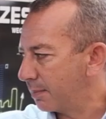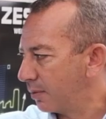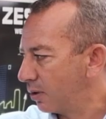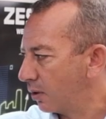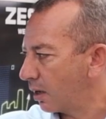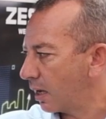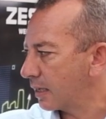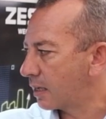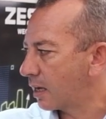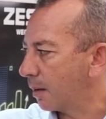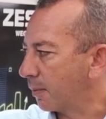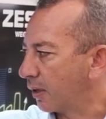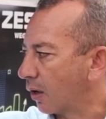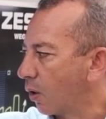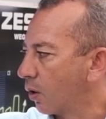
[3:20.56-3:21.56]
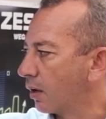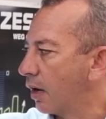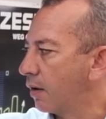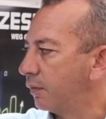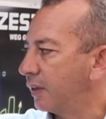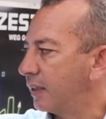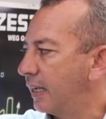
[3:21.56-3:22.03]
blue light coming on
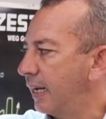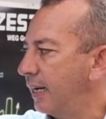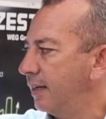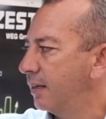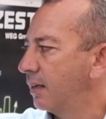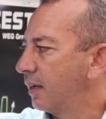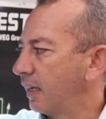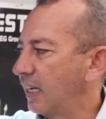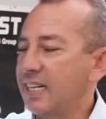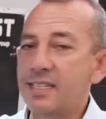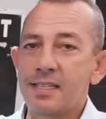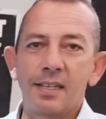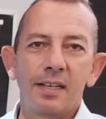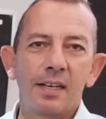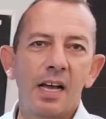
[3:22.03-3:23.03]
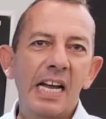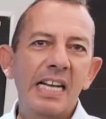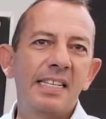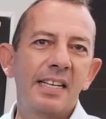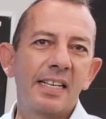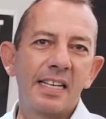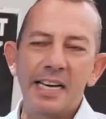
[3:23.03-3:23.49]
over there. It's the
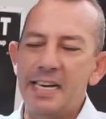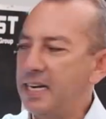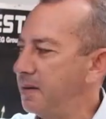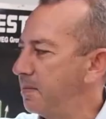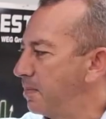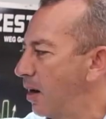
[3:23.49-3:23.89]
lighter green